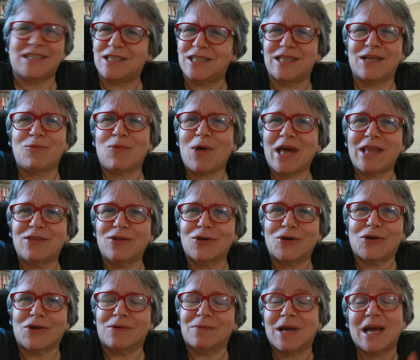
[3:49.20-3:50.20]
it's the
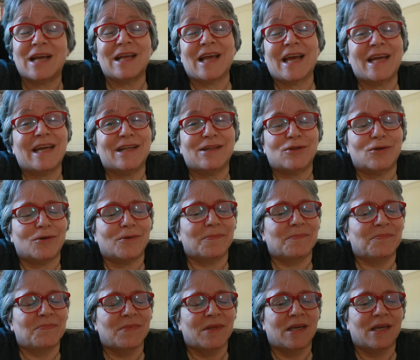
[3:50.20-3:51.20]
weather. I like it though.
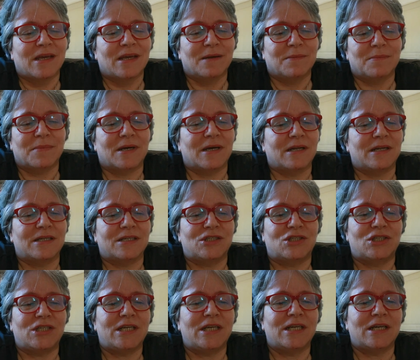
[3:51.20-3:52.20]
But
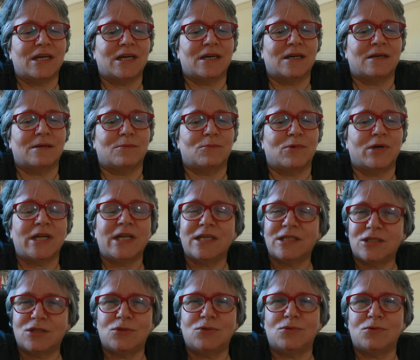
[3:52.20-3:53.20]
she uh, went
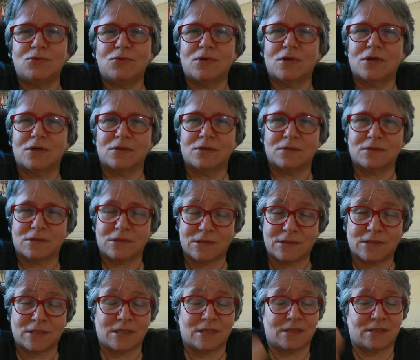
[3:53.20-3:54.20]
into her
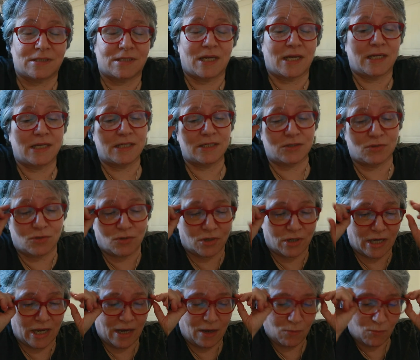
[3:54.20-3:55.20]
to sign into
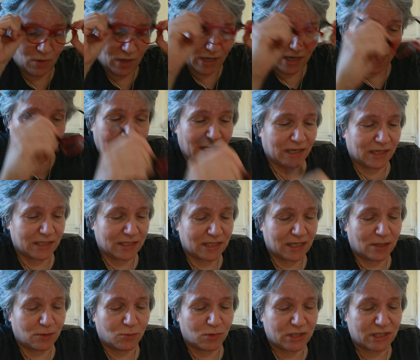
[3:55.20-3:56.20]
her account one day and it
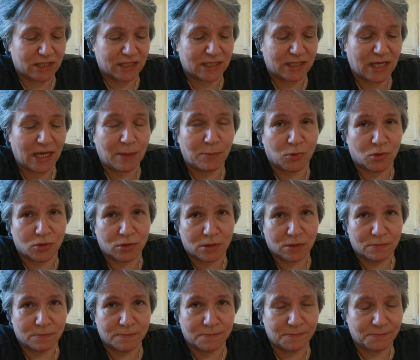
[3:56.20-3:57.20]
said it was disabled
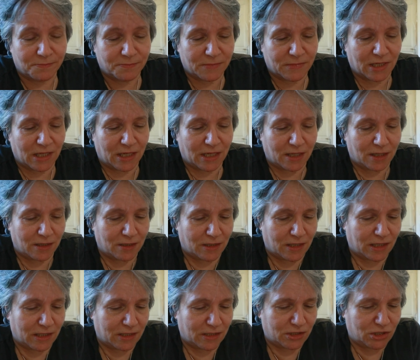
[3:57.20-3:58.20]
and
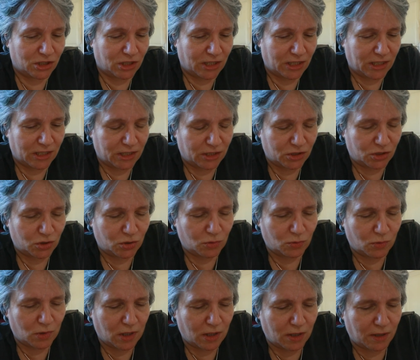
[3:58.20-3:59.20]
that she needed
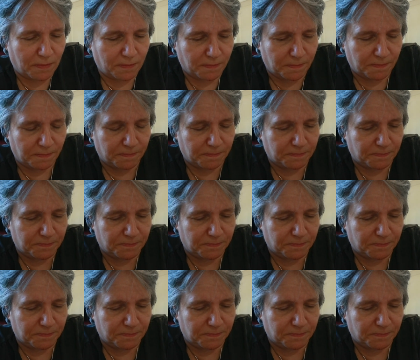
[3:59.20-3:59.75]
to um